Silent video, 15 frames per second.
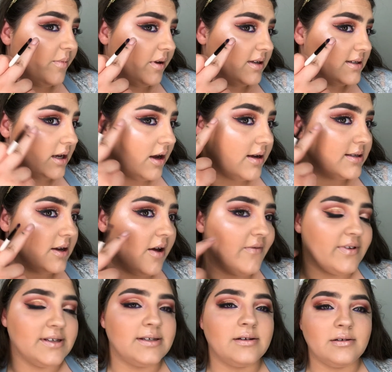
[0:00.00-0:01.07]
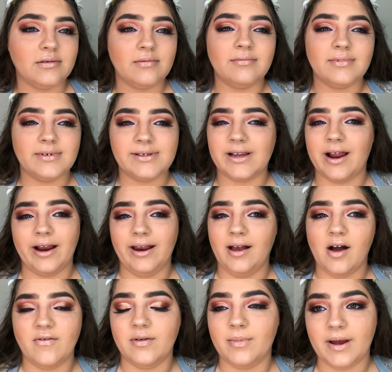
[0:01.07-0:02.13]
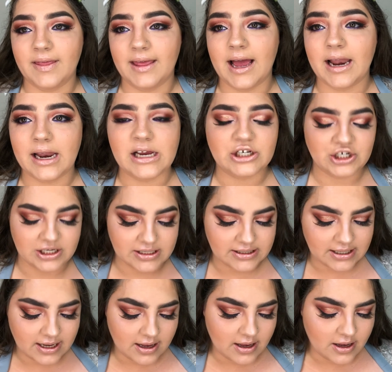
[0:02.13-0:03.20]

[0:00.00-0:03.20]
because the last half is slightly covered by the eyelashes.